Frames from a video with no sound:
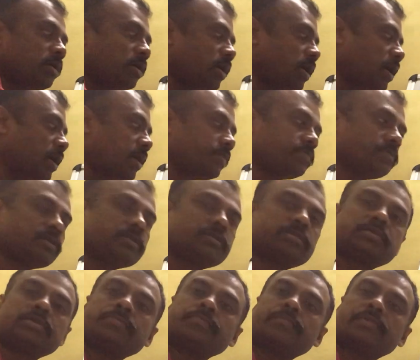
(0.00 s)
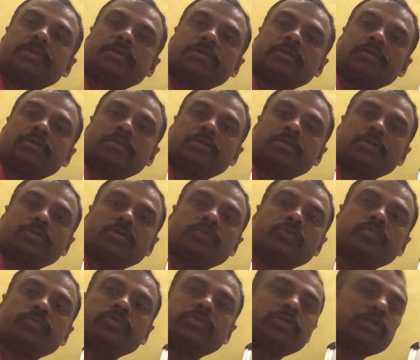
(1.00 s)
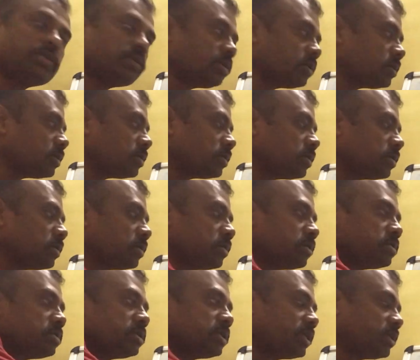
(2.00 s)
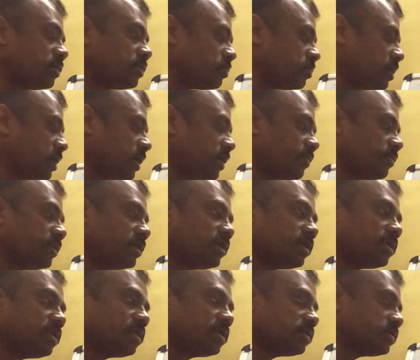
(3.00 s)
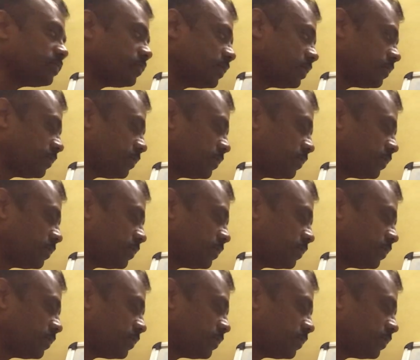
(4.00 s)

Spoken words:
I have just simply using chain rule, I have written this one.